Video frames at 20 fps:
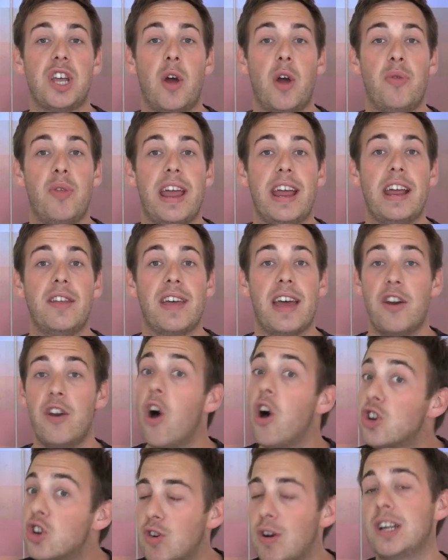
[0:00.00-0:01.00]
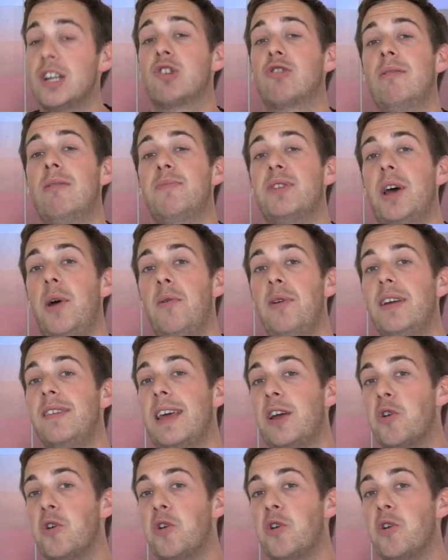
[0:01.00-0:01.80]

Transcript: So they're not transcript only.